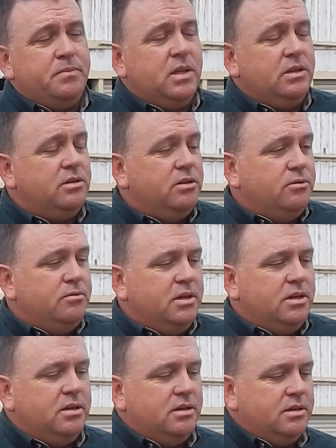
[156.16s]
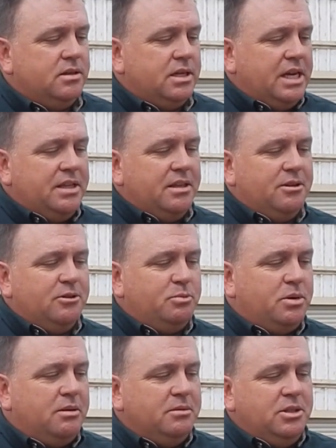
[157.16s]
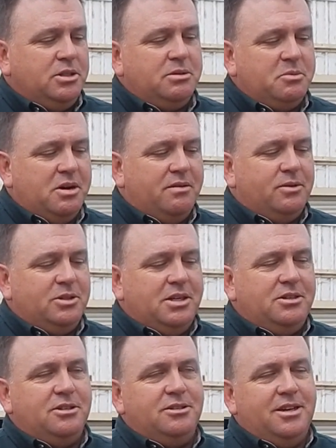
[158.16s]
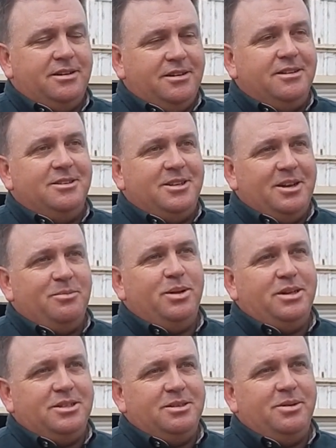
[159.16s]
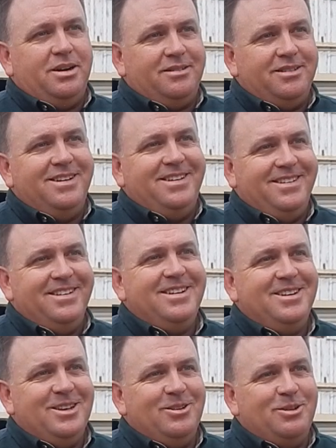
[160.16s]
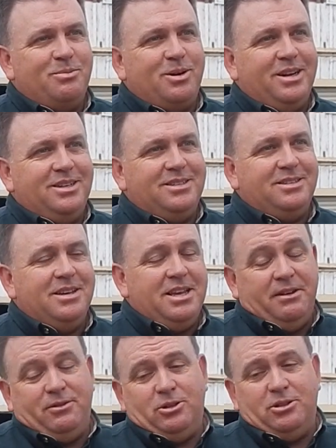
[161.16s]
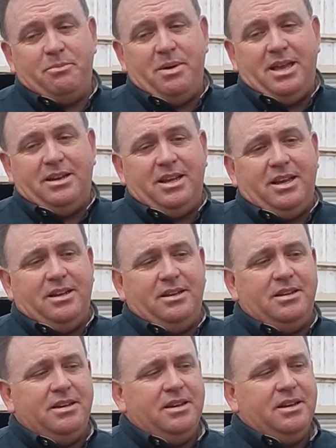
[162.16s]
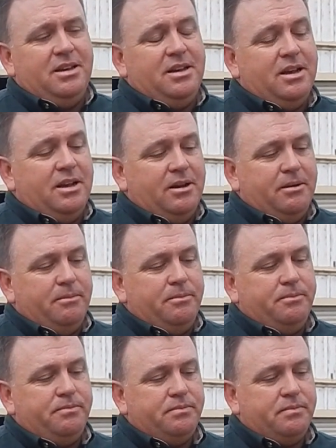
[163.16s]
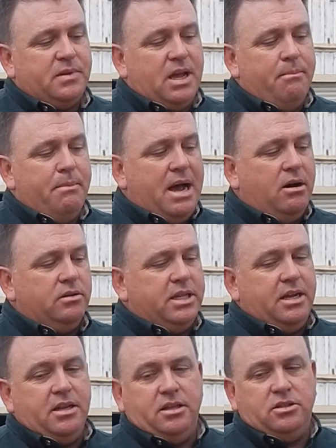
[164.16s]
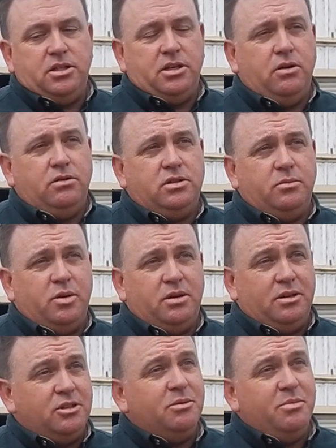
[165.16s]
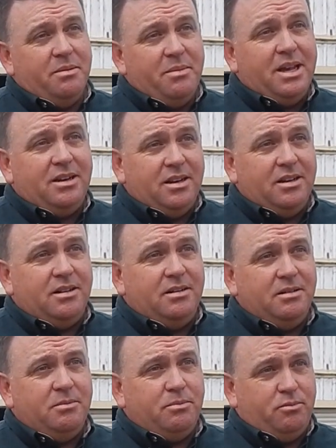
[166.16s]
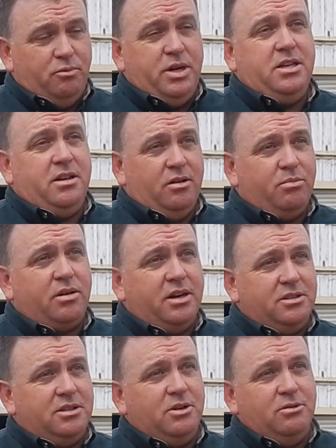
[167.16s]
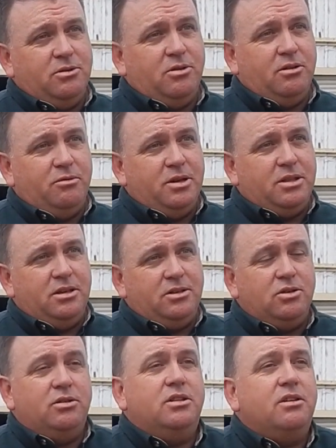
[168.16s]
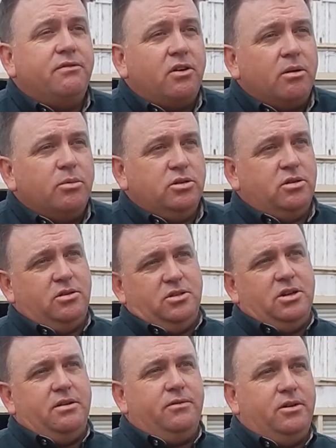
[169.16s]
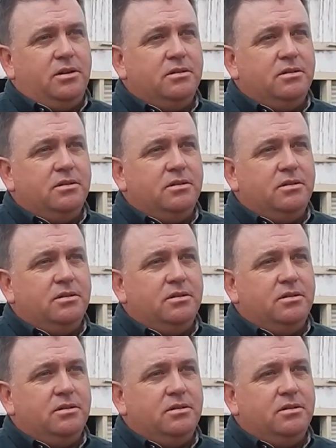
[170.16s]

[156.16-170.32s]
So I think there's probably just some conversations that need to take place about, the price. If there's a mandated amount that needs to go somewhere, there should be a mandated retail price that goes along with it so that the farmers aren't suffering.